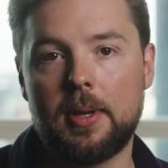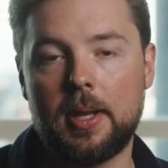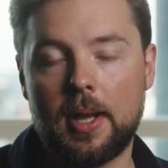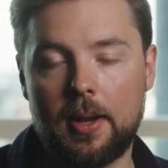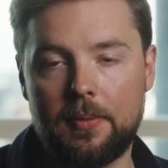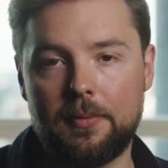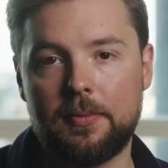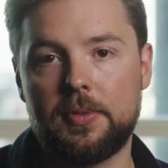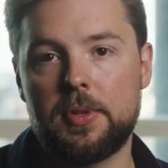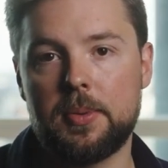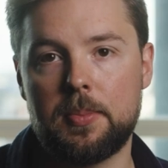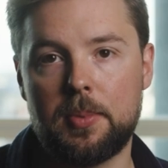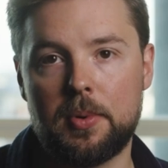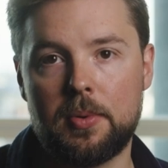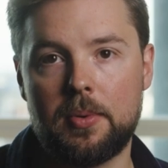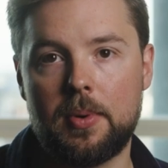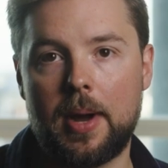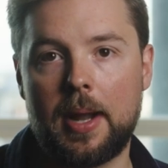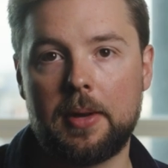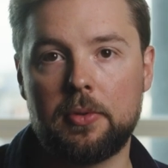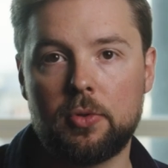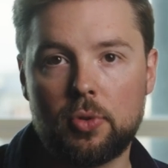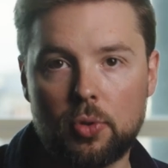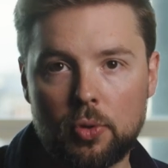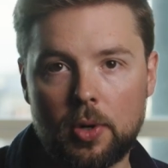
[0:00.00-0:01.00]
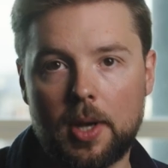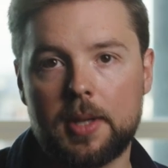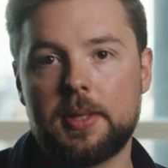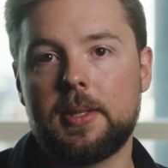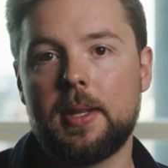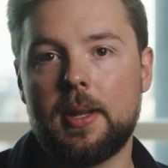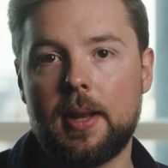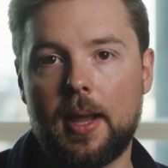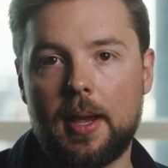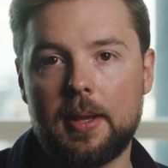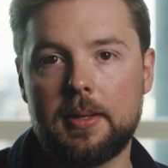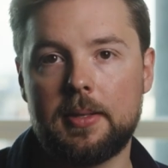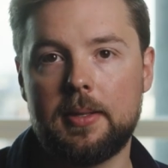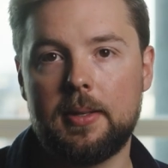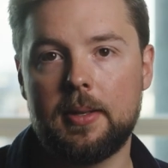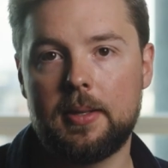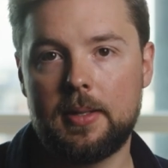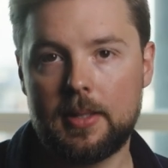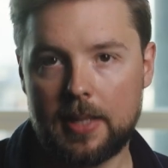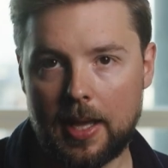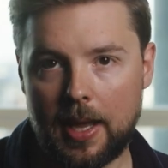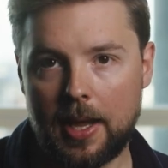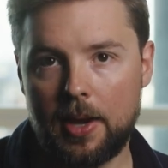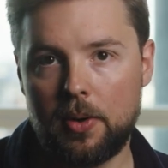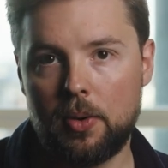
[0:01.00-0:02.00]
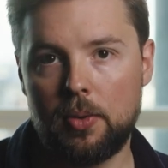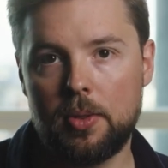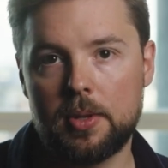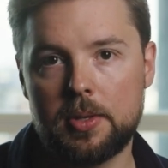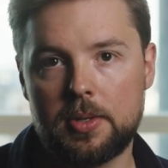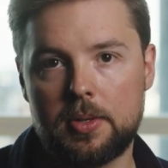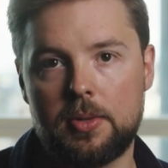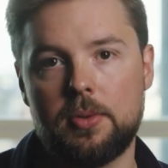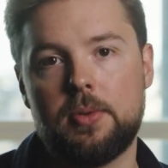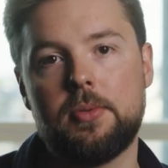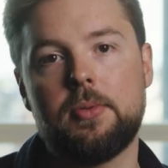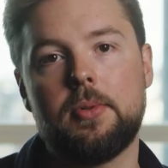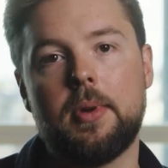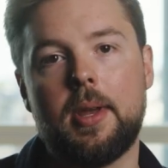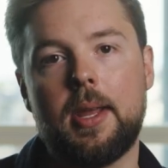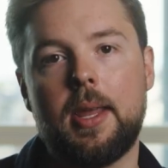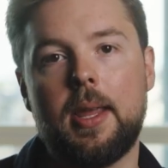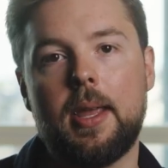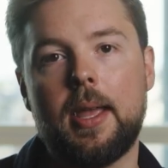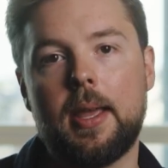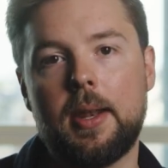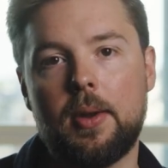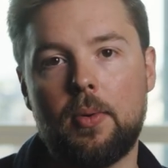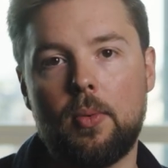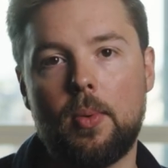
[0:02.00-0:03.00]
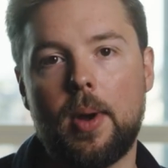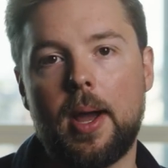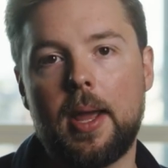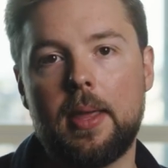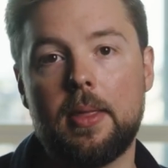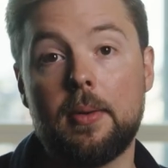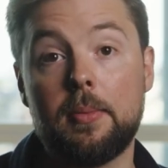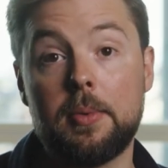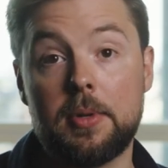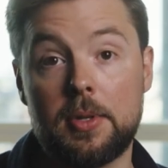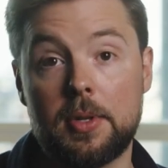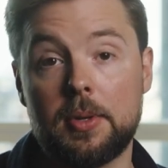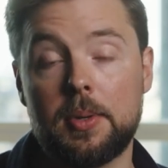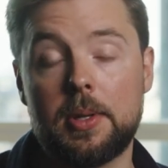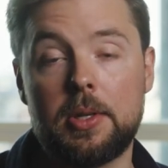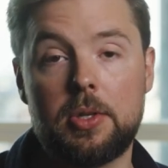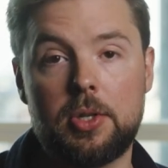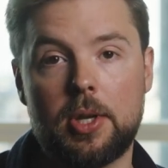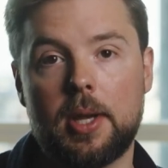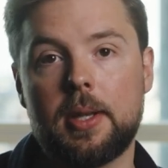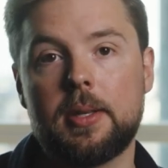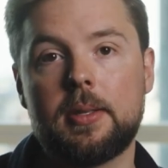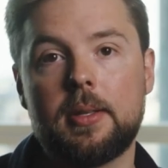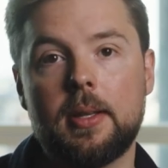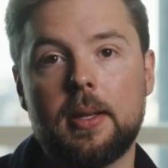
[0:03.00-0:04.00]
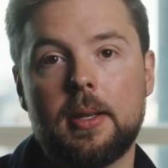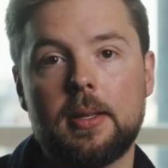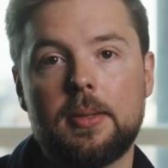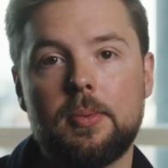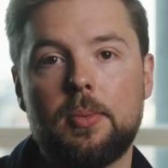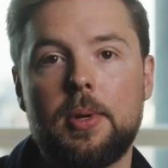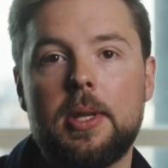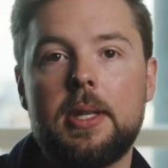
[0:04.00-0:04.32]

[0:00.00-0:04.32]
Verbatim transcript: comfortable and trusted us to tell the story in a way that would do it justice.